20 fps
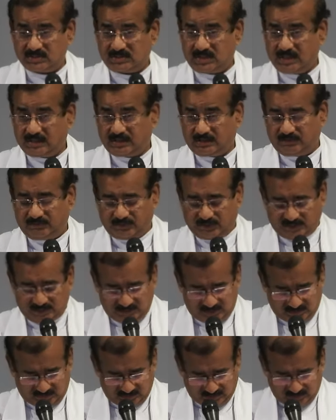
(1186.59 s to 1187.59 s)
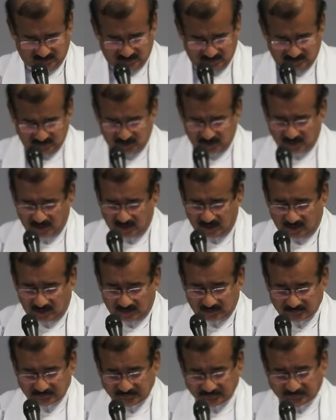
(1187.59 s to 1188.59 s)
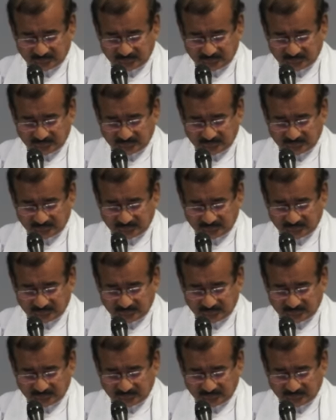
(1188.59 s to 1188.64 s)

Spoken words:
sacrifice to God.